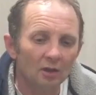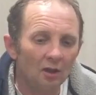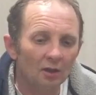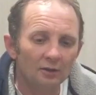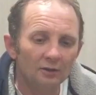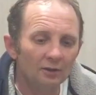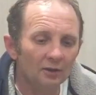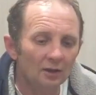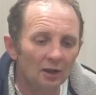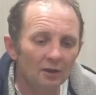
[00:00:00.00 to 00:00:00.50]

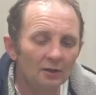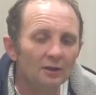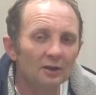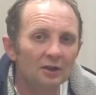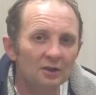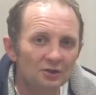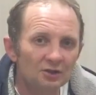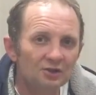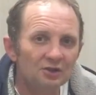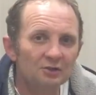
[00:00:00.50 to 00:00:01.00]
like, you know, they
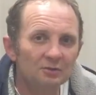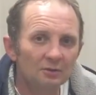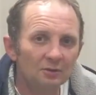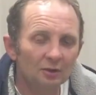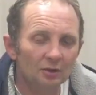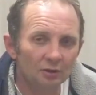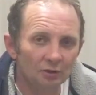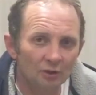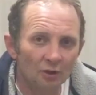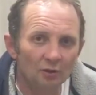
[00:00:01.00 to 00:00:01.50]

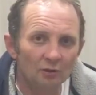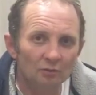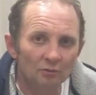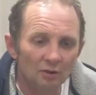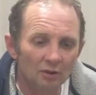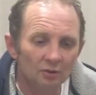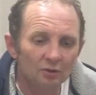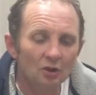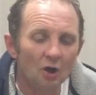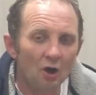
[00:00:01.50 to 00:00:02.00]
do
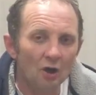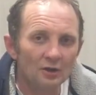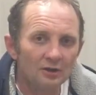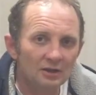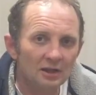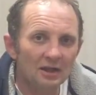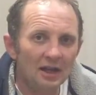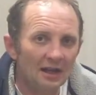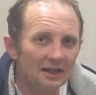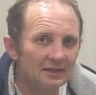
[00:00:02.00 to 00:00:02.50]

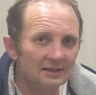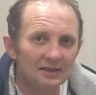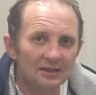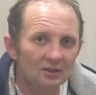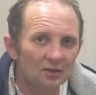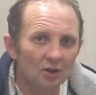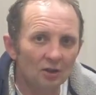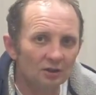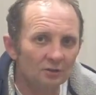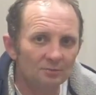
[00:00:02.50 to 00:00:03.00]

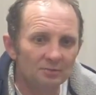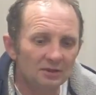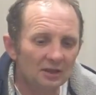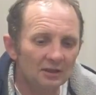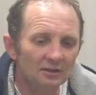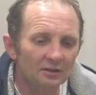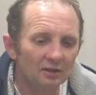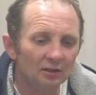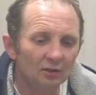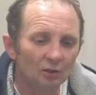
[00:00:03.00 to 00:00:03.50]

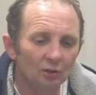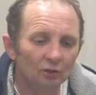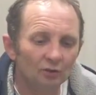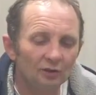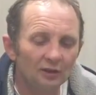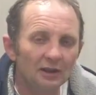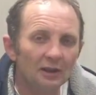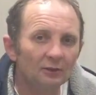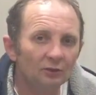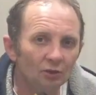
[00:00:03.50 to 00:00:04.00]
80-90% of the
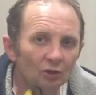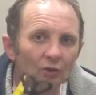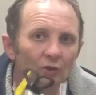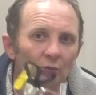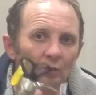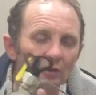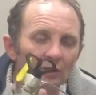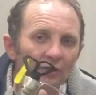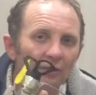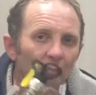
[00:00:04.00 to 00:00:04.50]
cutting in
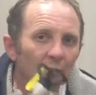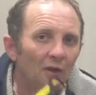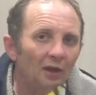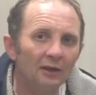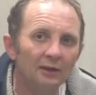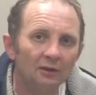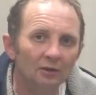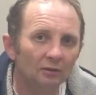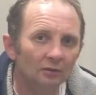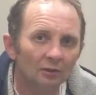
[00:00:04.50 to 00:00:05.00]
just with a
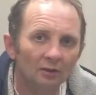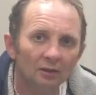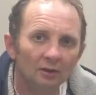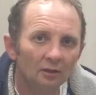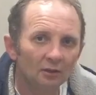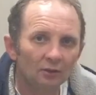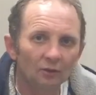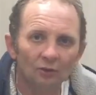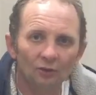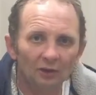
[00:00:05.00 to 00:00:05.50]
spray gun.
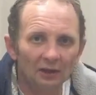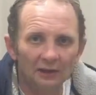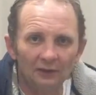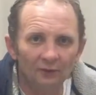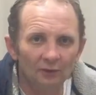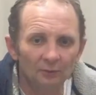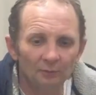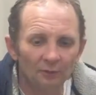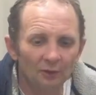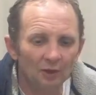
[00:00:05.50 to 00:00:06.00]
Just
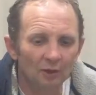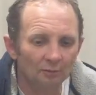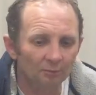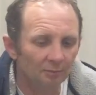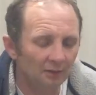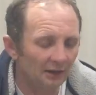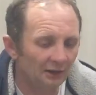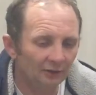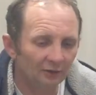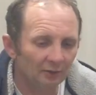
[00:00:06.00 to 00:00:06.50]
leaves them the odd
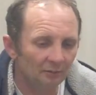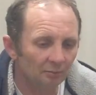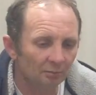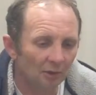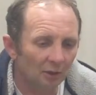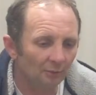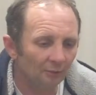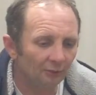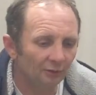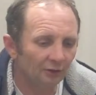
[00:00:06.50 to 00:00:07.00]
bits and
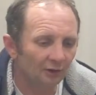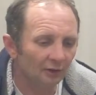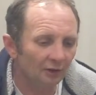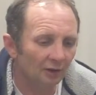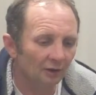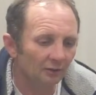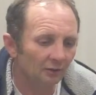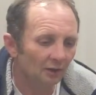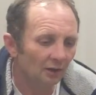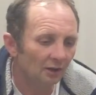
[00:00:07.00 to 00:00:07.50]
bobs to
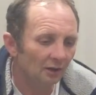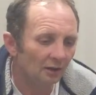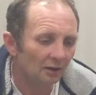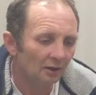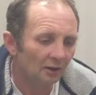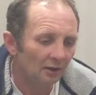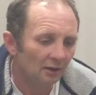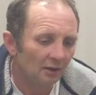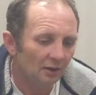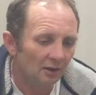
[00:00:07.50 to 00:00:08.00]
do,
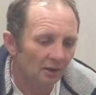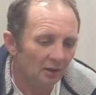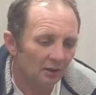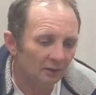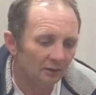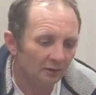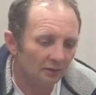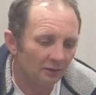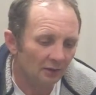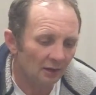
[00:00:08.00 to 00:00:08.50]

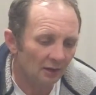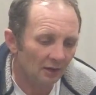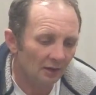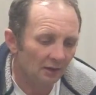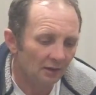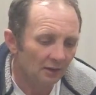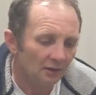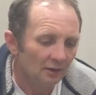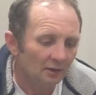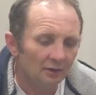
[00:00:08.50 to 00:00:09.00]
and
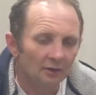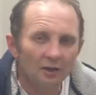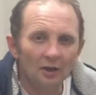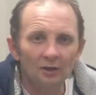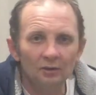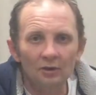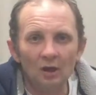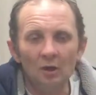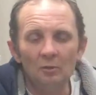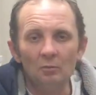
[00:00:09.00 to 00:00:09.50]
you
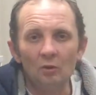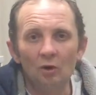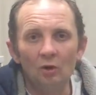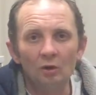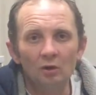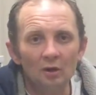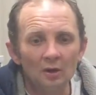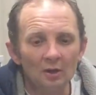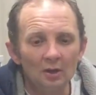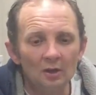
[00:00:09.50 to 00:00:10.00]
know, no
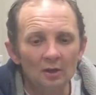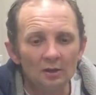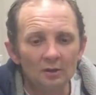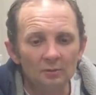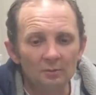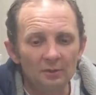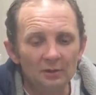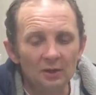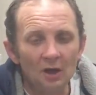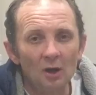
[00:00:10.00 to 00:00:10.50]
more.
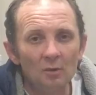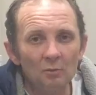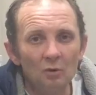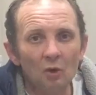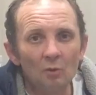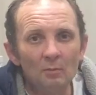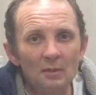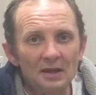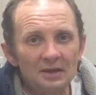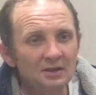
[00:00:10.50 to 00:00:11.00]
There'll be no
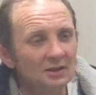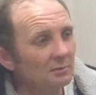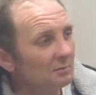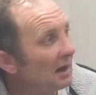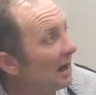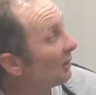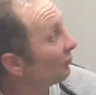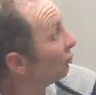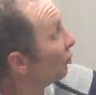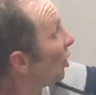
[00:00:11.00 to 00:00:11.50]
more messing
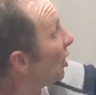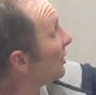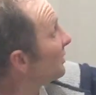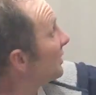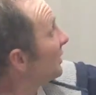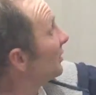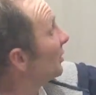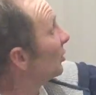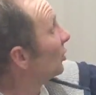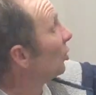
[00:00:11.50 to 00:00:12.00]
about
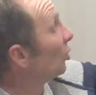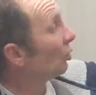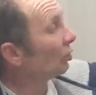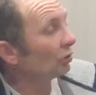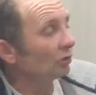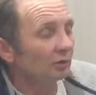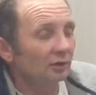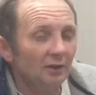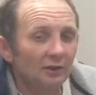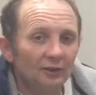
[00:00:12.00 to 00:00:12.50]
right in the
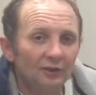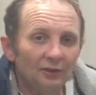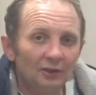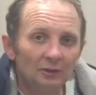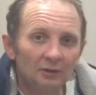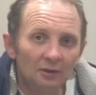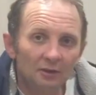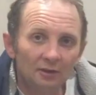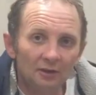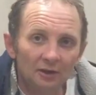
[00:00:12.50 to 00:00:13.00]
corner of
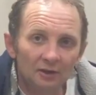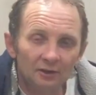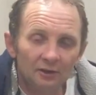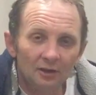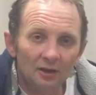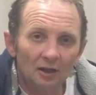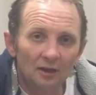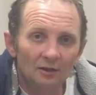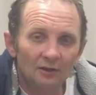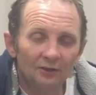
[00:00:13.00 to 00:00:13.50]
the
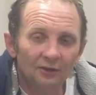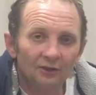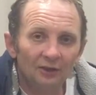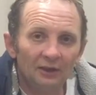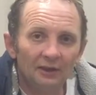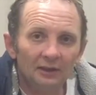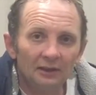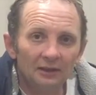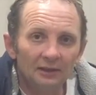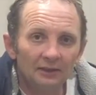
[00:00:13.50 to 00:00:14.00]
you know, the
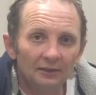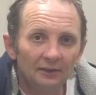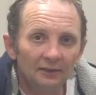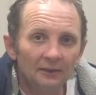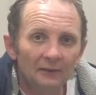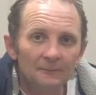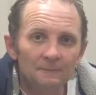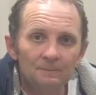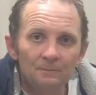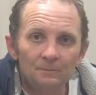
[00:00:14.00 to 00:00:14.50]
ceilings.